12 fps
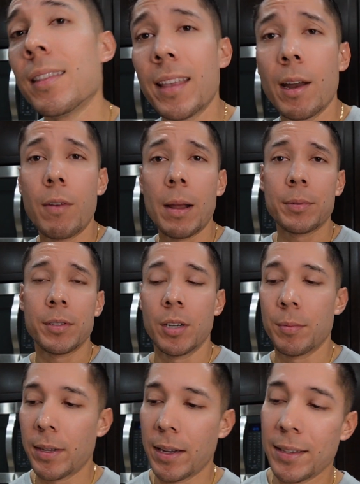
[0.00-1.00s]
that wraps it
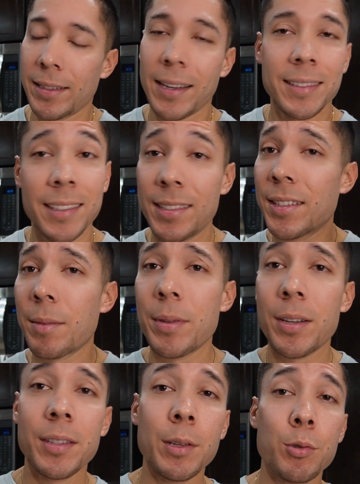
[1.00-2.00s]
up, guys. Like I said,
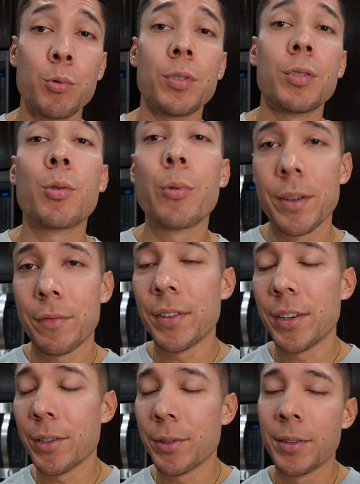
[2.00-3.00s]
this was a quick
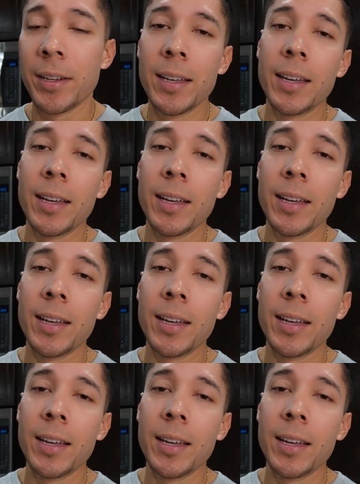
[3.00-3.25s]
video.